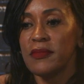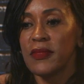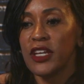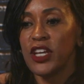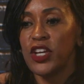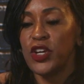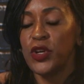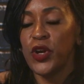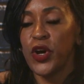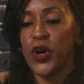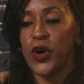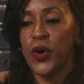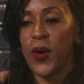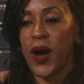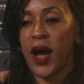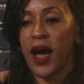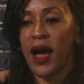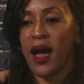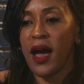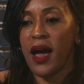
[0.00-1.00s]
you know,
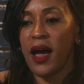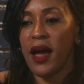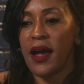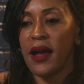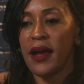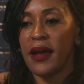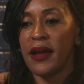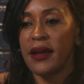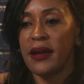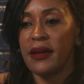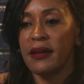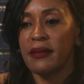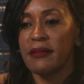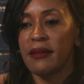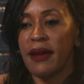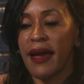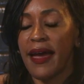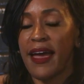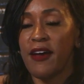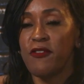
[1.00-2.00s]
I
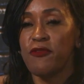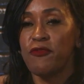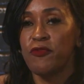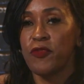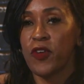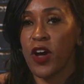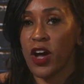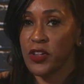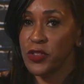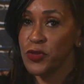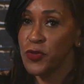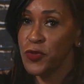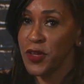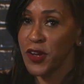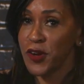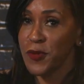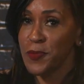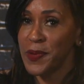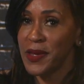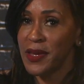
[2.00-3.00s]
I have gone through
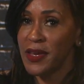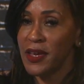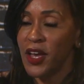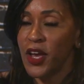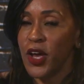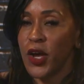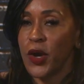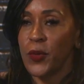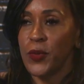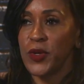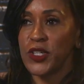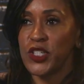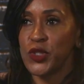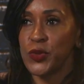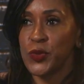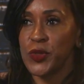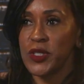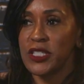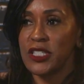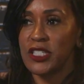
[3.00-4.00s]
therapy, which
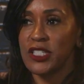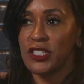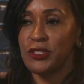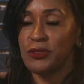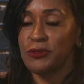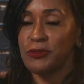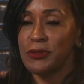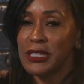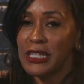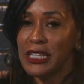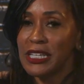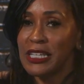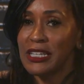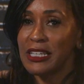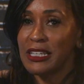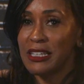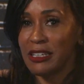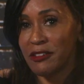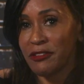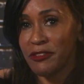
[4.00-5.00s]
was really
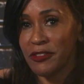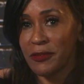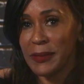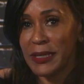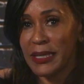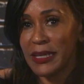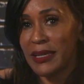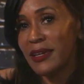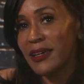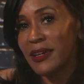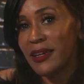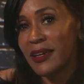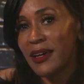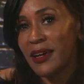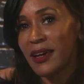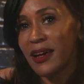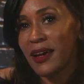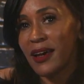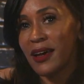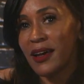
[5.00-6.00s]
good for me
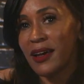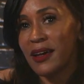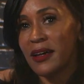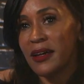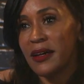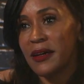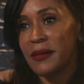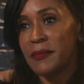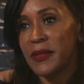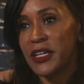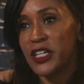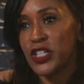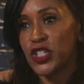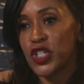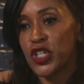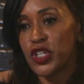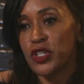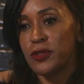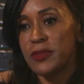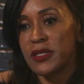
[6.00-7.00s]
um, in
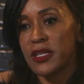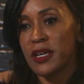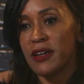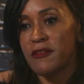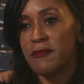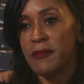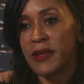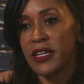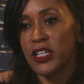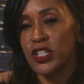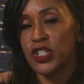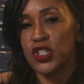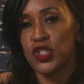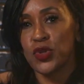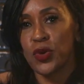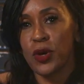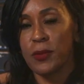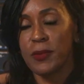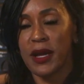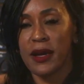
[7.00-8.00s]
terms of making
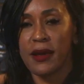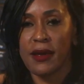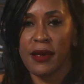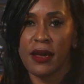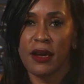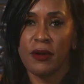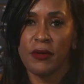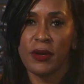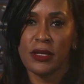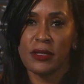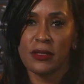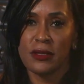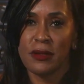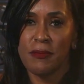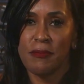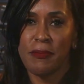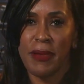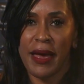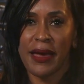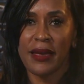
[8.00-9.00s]
sure I'm not carrying
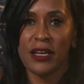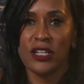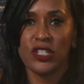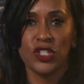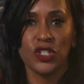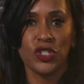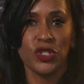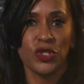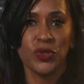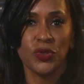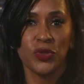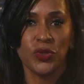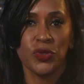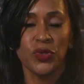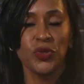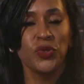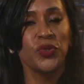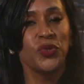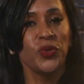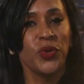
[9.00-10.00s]
some baggage into
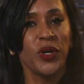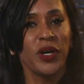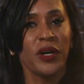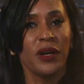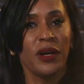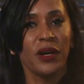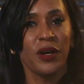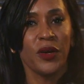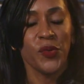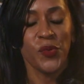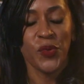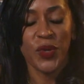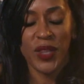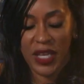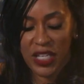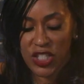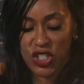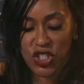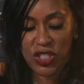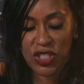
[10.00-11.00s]
new
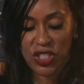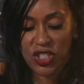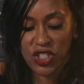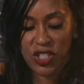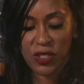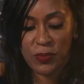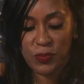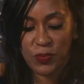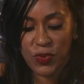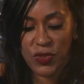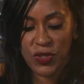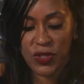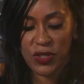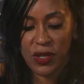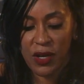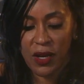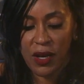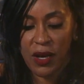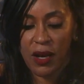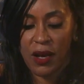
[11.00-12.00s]
relationships.
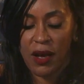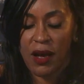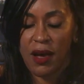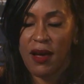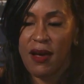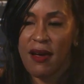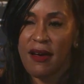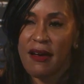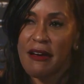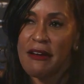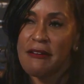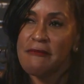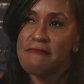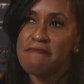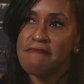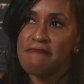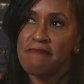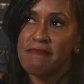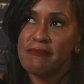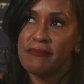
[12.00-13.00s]

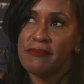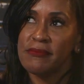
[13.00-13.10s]
Um,